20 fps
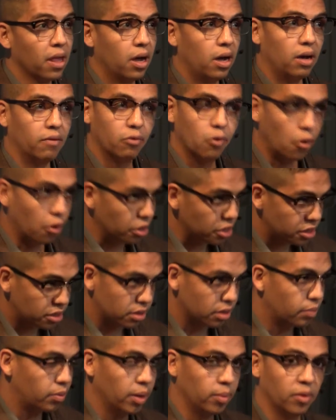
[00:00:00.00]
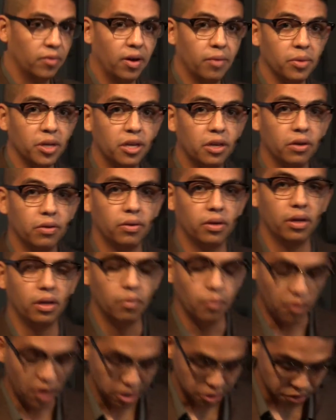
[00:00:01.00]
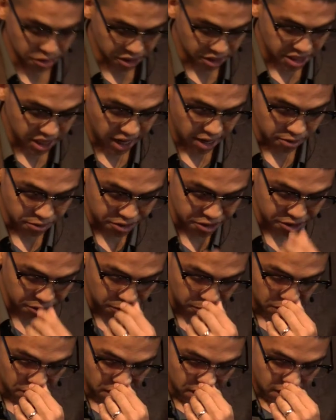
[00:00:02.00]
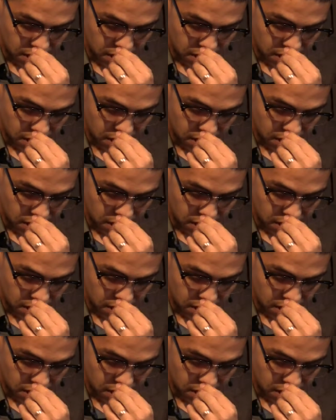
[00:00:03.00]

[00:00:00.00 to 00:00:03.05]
of course, the Pueblo of Abiquiu and Ranchos de Taos. So,